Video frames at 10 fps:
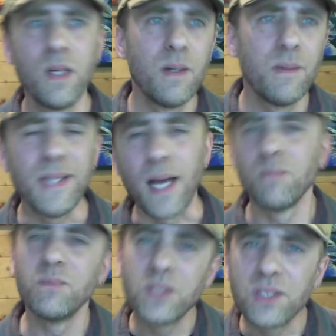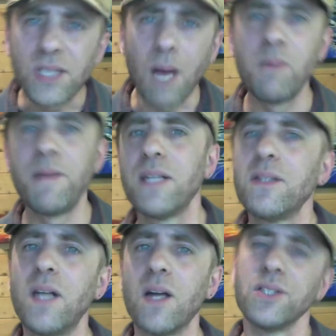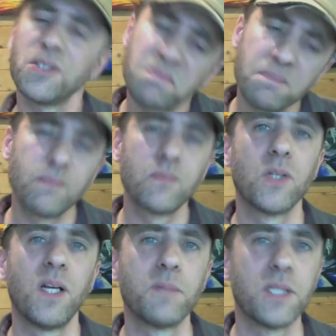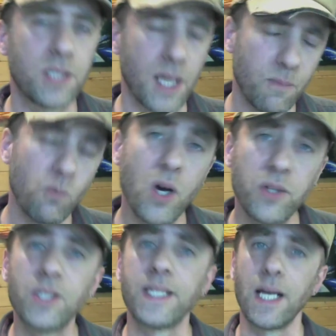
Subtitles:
yeah, some are better than others. That's what I'm going to say. Worth looking at